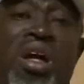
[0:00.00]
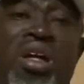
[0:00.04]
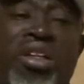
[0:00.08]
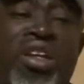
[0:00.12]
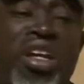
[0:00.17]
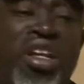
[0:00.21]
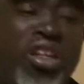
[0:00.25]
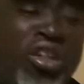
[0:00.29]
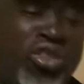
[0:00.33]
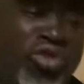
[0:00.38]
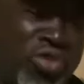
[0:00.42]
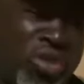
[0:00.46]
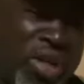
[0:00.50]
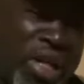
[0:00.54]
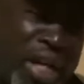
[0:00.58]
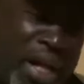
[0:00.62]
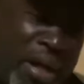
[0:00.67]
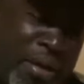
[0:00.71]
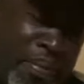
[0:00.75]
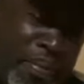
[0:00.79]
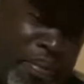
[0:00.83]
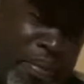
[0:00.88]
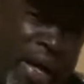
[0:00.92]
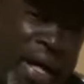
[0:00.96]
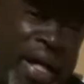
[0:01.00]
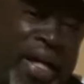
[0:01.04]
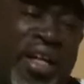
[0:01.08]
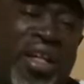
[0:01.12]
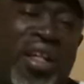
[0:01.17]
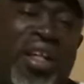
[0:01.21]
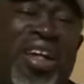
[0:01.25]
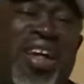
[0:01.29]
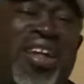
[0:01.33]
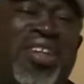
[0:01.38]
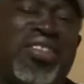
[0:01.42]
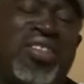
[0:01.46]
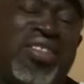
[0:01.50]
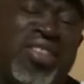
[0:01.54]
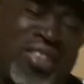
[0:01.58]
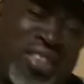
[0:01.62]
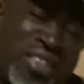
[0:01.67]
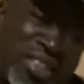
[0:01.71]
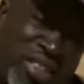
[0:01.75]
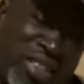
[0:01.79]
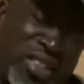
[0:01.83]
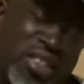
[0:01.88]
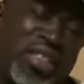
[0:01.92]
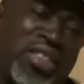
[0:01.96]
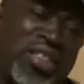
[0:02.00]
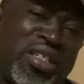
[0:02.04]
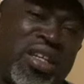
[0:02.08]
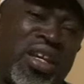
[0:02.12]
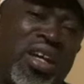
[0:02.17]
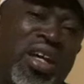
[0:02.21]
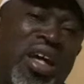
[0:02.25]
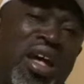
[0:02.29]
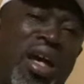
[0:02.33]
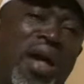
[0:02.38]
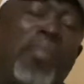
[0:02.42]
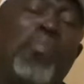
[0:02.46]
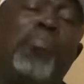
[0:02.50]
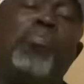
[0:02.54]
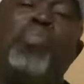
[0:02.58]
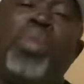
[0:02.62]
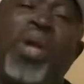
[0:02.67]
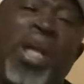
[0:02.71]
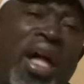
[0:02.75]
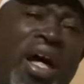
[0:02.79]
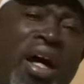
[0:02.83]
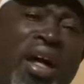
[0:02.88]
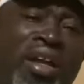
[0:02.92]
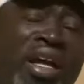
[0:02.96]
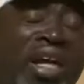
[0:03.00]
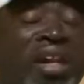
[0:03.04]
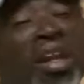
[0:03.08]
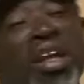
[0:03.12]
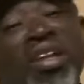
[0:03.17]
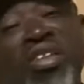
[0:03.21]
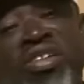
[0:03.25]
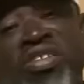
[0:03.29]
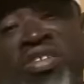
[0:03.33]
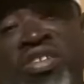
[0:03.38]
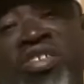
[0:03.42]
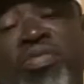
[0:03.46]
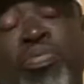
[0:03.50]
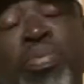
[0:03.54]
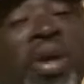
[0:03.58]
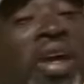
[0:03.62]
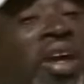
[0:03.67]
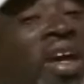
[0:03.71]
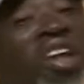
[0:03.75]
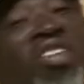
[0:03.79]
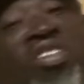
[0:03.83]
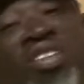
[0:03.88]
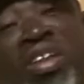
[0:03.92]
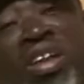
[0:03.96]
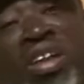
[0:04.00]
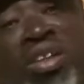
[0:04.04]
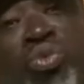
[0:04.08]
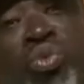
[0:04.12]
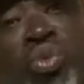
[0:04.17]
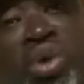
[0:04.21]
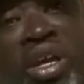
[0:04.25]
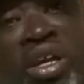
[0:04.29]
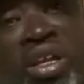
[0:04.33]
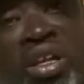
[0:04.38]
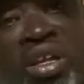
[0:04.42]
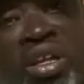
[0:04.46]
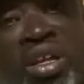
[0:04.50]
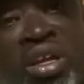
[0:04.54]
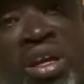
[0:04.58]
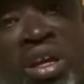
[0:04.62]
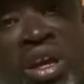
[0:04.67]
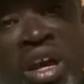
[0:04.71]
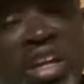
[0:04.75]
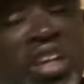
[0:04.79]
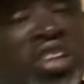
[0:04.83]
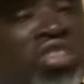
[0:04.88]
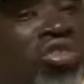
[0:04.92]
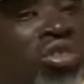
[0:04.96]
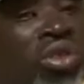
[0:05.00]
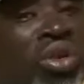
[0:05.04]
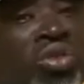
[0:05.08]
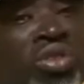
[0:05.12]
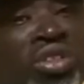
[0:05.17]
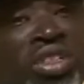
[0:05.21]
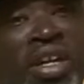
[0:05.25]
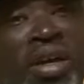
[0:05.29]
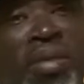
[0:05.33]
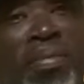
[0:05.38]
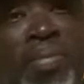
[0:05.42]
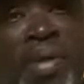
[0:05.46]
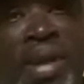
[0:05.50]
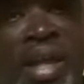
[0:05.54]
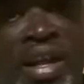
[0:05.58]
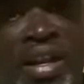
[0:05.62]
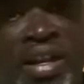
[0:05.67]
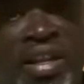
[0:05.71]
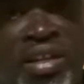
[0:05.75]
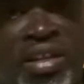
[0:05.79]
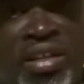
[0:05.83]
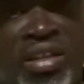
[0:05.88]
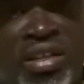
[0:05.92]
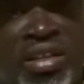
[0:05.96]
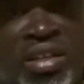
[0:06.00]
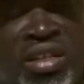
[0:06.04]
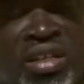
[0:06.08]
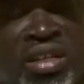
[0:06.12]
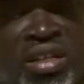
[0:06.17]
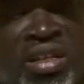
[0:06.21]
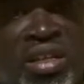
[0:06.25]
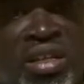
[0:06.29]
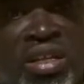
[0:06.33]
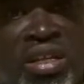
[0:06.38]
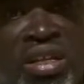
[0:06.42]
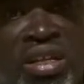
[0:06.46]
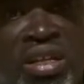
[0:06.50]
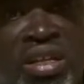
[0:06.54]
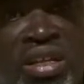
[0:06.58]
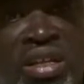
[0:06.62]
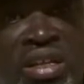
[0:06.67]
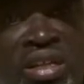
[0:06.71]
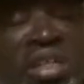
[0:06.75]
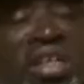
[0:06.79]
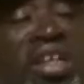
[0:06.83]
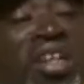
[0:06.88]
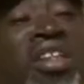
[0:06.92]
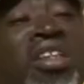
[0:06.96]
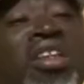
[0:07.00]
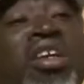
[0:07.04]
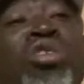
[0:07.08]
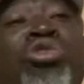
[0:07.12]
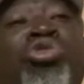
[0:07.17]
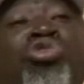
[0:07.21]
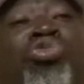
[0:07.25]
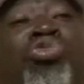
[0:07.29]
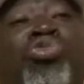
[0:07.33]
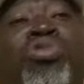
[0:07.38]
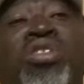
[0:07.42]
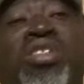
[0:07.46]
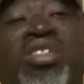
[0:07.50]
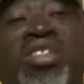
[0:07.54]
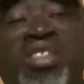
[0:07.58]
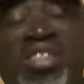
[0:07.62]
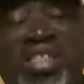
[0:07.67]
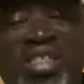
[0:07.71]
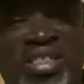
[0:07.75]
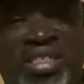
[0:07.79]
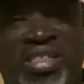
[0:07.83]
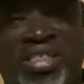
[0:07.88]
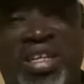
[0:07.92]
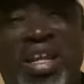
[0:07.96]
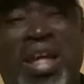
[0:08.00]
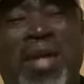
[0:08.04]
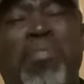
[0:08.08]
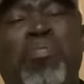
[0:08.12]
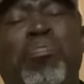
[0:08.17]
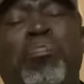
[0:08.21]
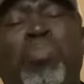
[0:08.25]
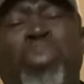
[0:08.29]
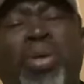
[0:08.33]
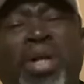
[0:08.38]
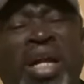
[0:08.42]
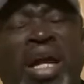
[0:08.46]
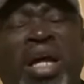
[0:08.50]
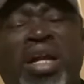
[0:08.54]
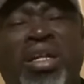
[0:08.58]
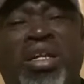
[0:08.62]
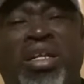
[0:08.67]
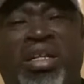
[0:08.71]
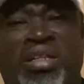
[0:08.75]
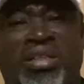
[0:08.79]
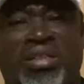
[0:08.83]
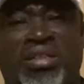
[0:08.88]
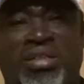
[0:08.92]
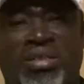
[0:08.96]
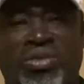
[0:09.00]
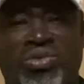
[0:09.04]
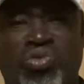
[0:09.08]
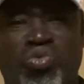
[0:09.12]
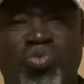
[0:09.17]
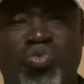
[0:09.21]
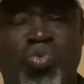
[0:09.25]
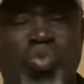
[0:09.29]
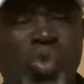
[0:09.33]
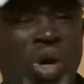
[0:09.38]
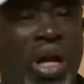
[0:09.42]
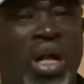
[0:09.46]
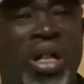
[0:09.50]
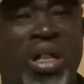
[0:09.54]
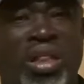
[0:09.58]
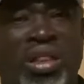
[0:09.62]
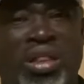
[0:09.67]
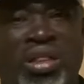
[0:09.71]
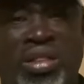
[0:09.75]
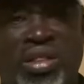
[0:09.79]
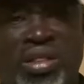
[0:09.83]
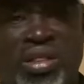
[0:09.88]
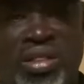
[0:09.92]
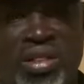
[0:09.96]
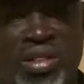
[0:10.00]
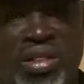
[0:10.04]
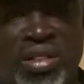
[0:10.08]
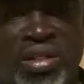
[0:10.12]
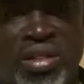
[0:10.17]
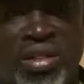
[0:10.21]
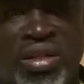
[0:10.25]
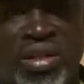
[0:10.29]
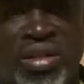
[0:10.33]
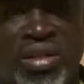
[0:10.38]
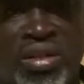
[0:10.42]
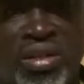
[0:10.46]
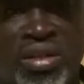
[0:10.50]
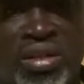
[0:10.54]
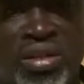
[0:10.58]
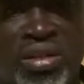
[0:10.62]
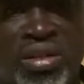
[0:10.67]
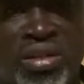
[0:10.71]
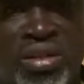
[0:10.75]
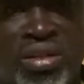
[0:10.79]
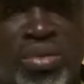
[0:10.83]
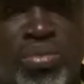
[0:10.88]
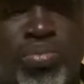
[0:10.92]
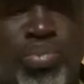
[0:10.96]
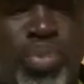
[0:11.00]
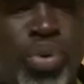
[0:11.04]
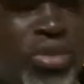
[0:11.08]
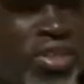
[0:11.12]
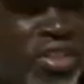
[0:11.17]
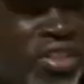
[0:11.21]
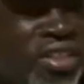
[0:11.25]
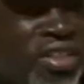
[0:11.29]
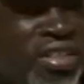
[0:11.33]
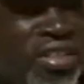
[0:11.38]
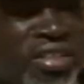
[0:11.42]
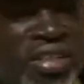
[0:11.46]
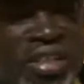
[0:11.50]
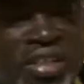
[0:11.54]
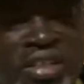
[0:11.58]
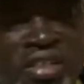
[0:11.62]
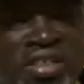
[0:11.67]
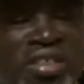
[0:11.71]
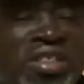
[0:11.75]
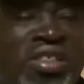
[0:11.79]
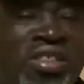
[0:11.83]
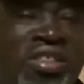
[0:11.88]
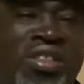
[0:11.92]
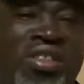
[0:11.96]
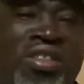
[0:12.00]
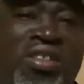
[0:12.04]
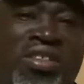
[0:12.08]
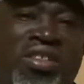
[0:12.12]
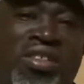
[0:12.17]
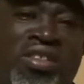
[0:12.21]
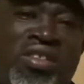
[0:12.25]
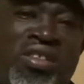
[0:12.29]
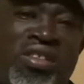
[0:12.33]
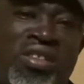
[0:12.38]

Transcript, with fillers: They need to come back and sit and plan. Athletics is per excellent work and it's long-term planning. They need to sit and plan well, putting things,